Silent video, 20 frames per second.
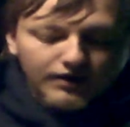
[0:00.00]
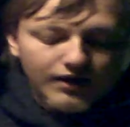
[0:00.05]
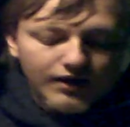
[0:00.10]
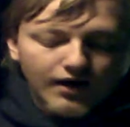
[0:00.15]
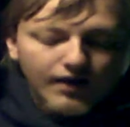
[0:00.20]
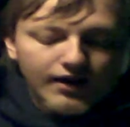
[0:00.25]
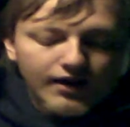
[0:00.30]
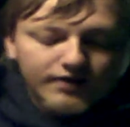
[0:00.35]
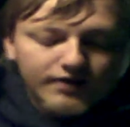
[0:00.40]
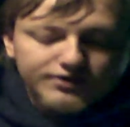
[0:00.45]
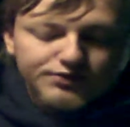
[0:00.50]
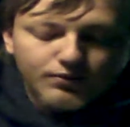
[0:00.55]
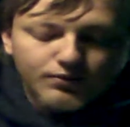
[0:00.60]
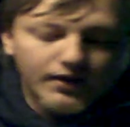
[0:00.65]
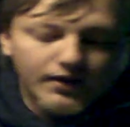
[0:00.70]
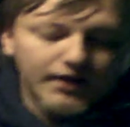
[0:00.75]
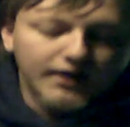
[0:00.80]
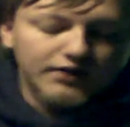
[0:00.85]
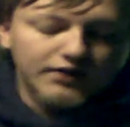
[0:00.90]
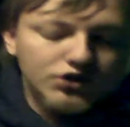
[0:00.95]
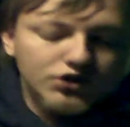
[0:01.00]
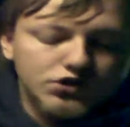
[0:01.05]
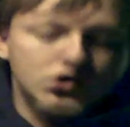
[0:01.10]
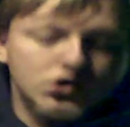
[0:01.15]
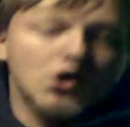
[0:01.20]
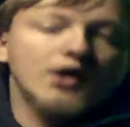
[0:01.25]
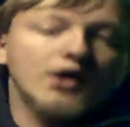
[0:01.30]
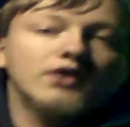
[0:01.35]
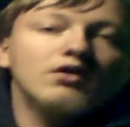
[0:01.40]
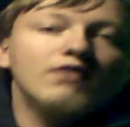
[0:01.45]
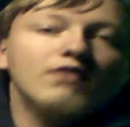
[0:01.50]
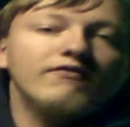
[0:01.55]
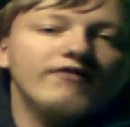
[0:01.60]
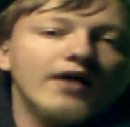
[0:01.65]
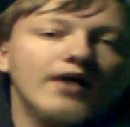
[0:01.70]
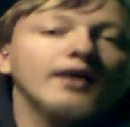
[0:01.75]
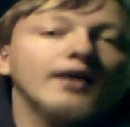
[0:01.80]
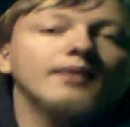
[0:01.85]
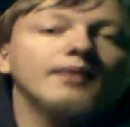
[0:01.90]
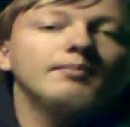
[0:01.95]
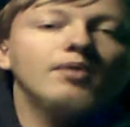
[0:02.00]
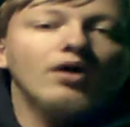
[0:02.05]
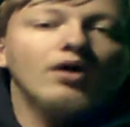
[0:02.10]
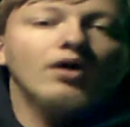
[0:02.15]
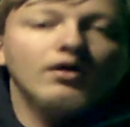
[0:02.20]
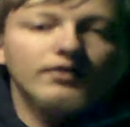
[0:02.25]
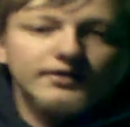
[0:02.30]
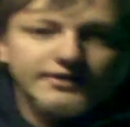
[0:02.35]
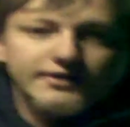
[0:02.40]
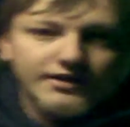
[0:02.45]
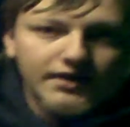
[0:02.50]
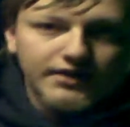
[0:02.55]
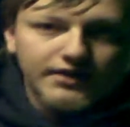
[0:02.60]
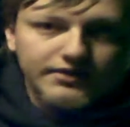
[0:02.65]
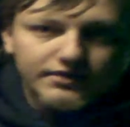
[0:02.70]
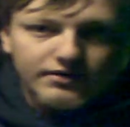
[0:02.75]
is we need stricter vetting policies